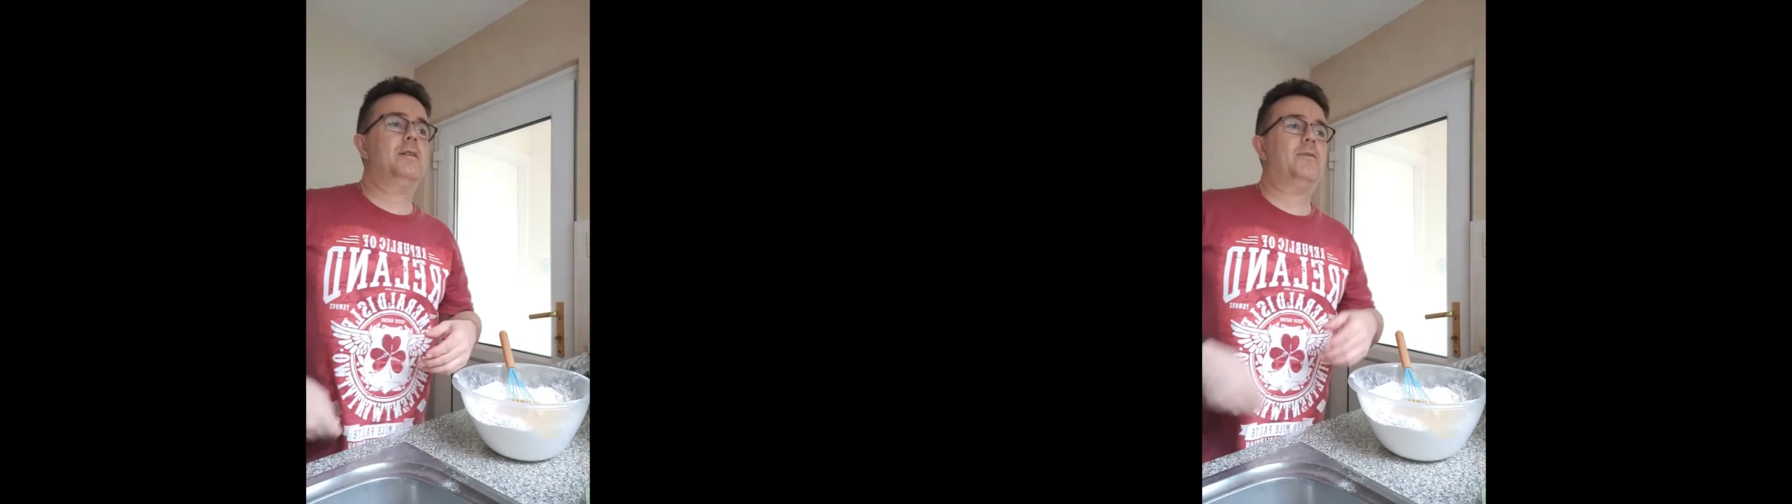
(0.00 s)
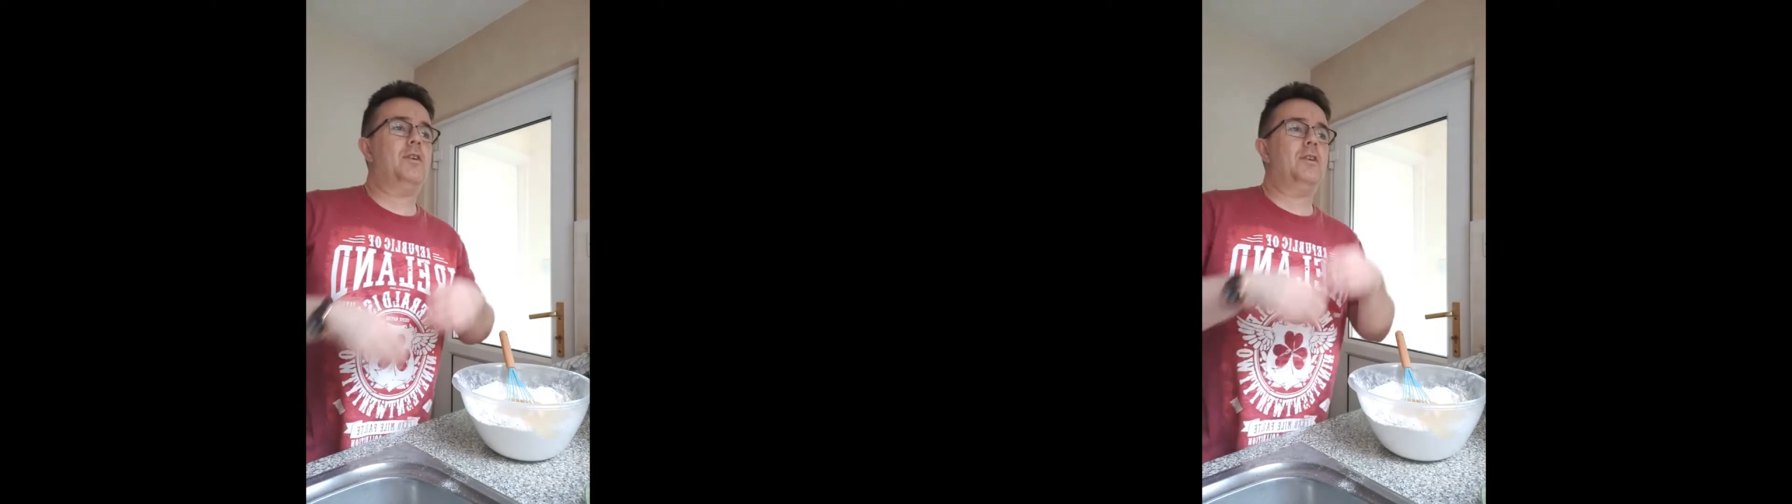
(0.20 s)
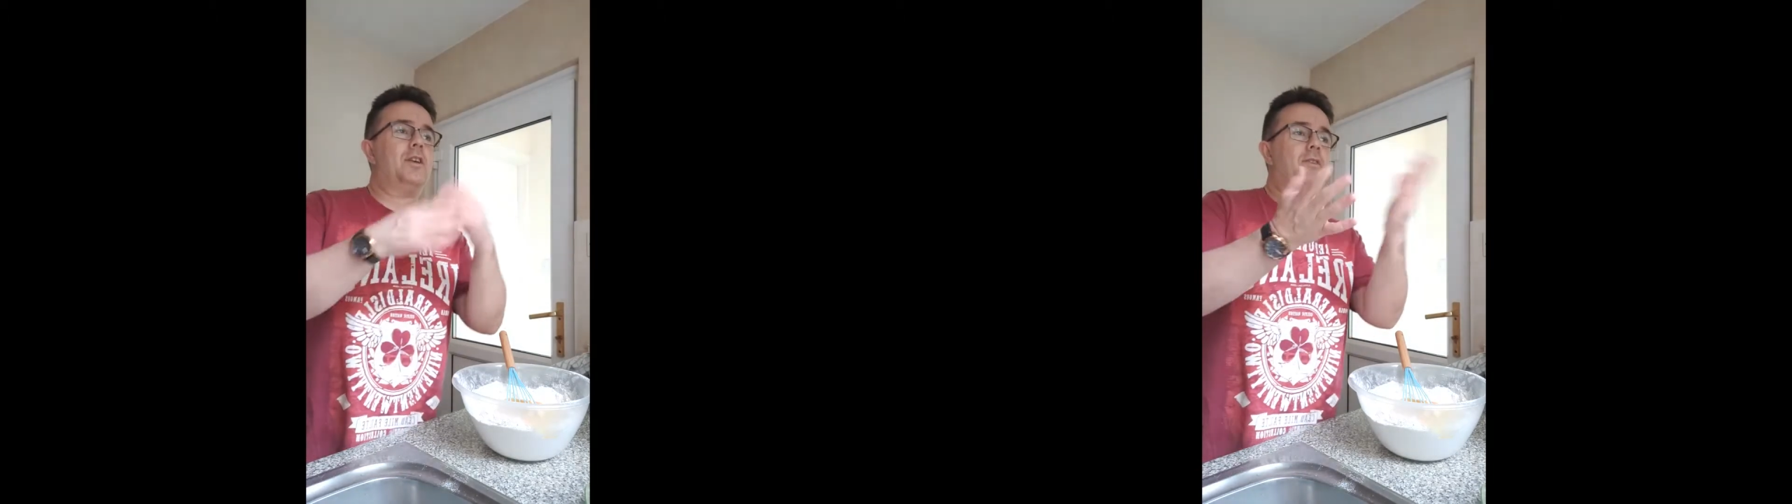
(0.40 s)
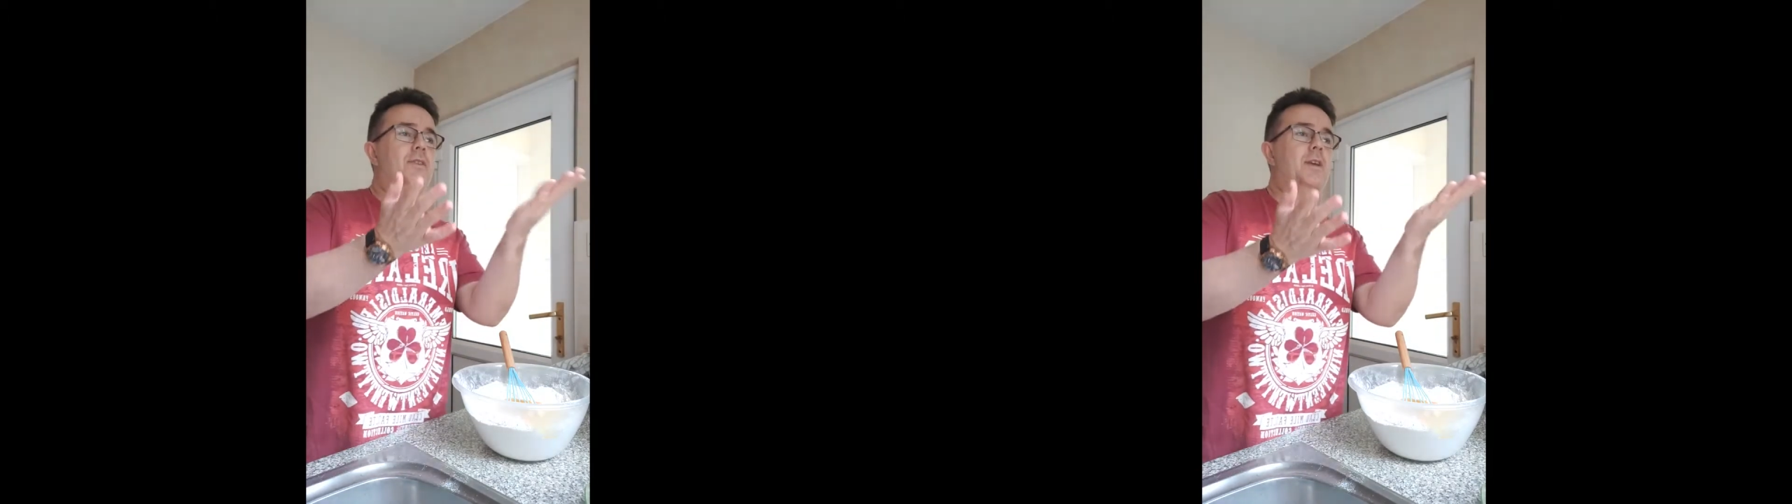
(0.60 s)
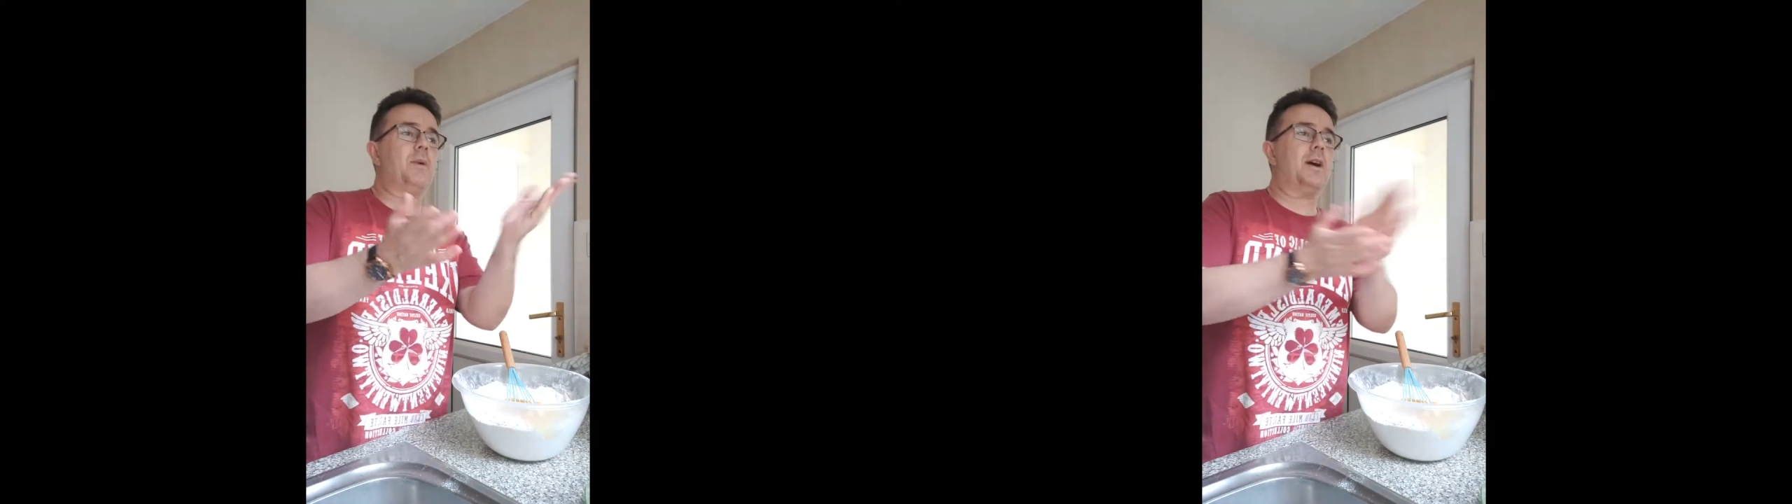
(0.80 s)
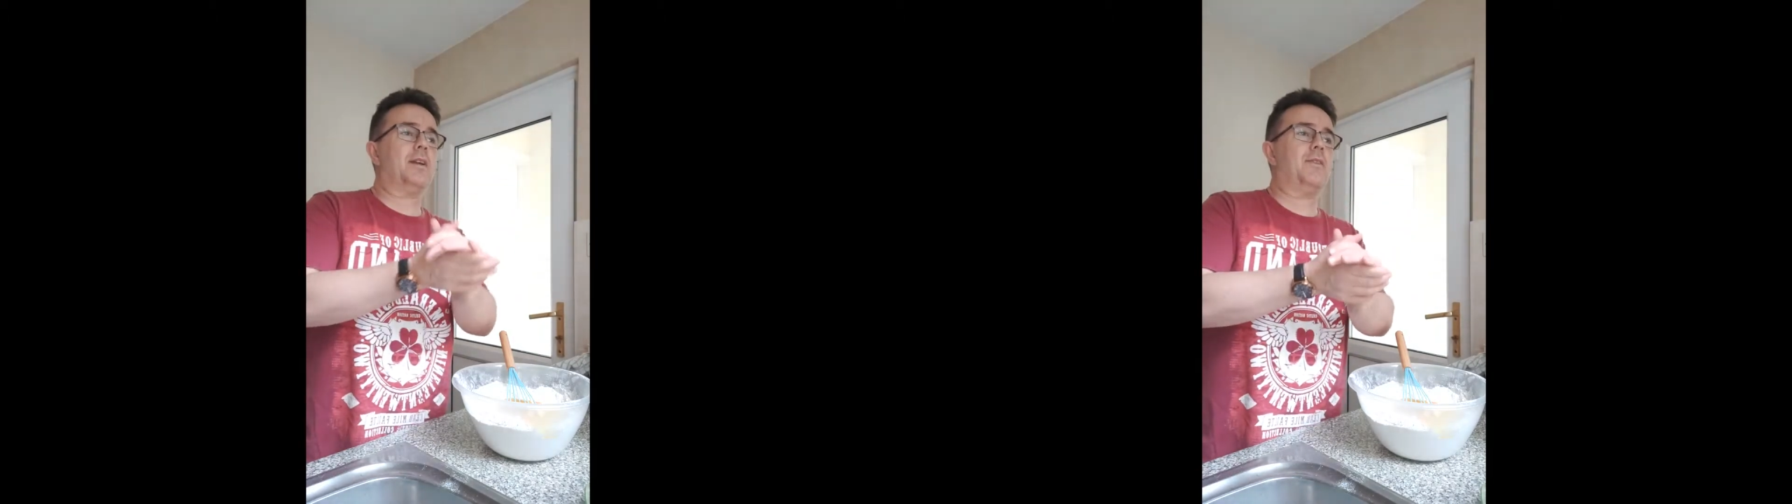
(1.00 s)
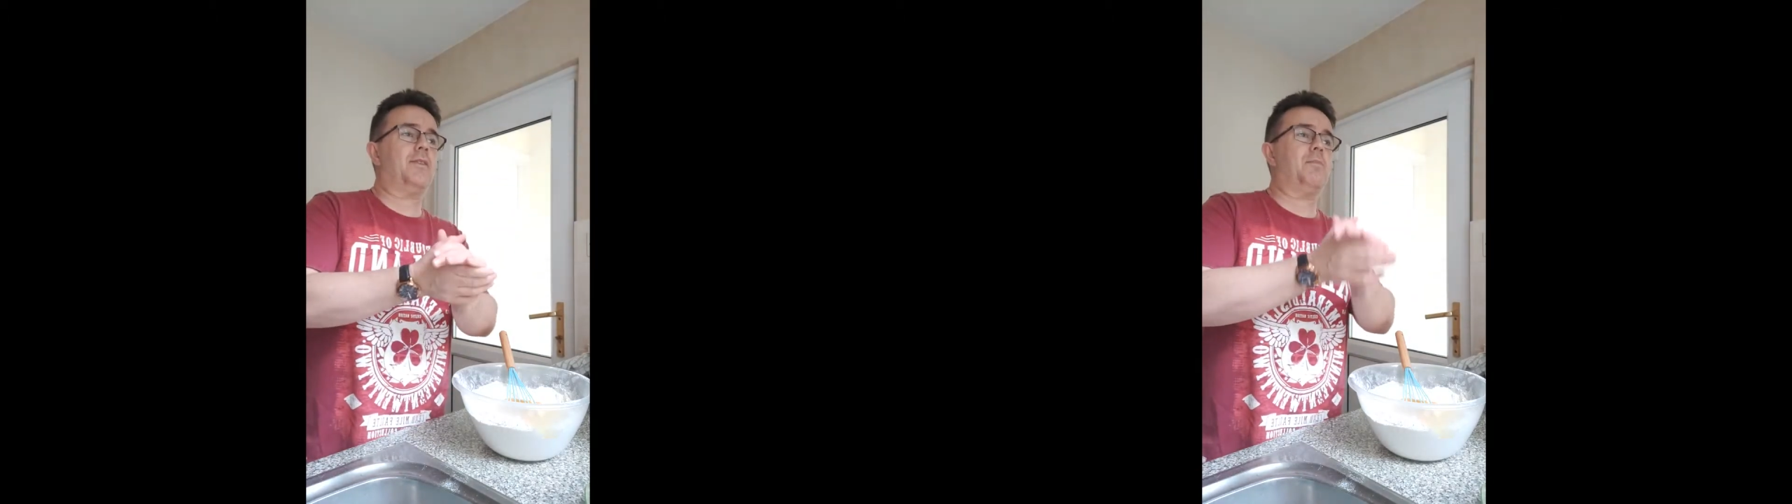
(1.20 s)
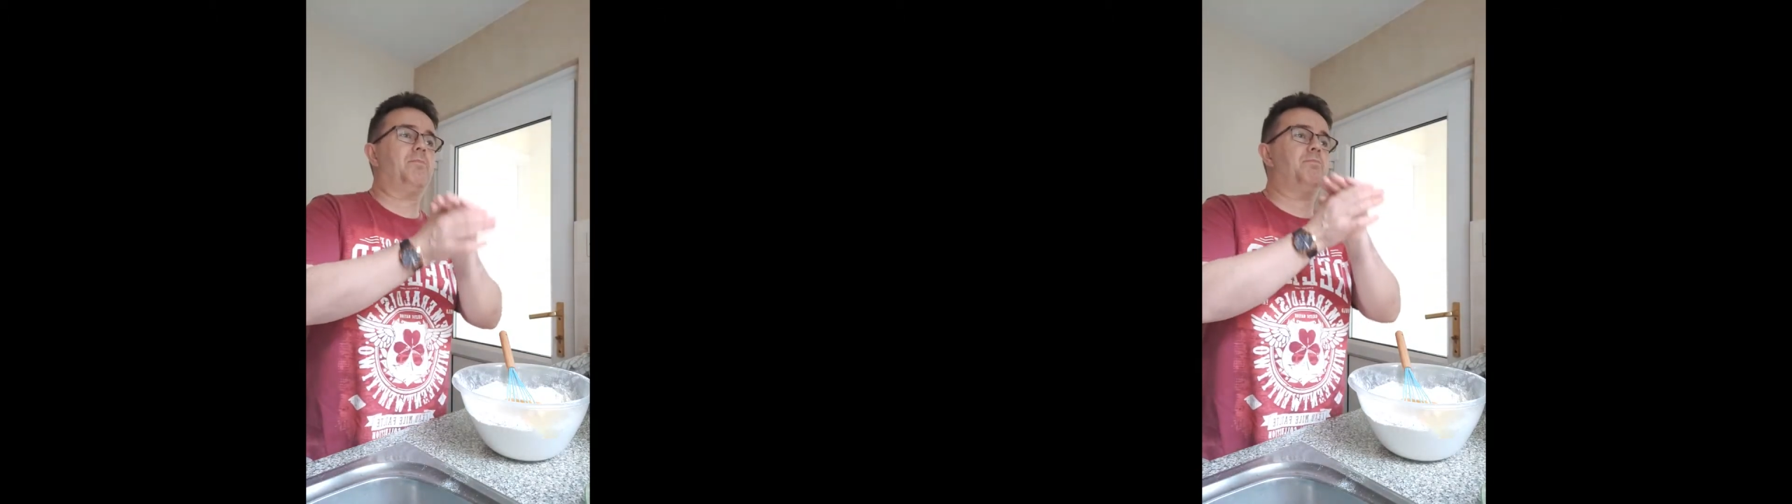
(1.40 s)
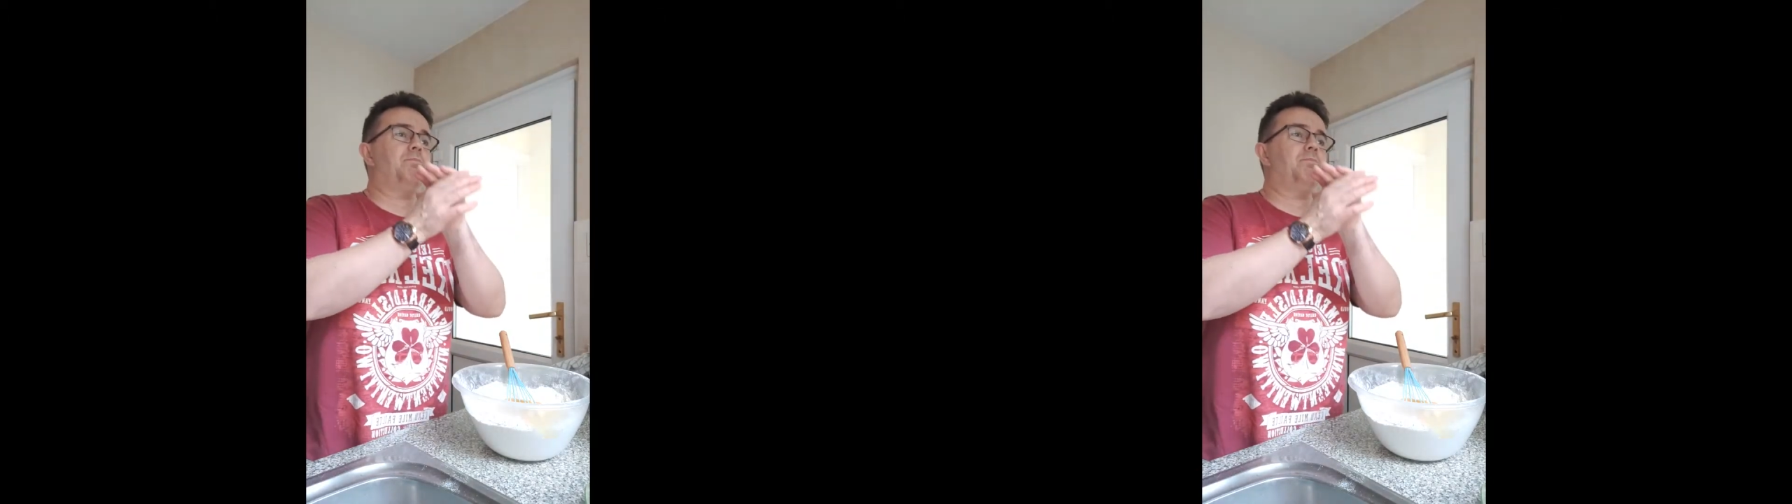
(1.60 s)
So you can see what I can see.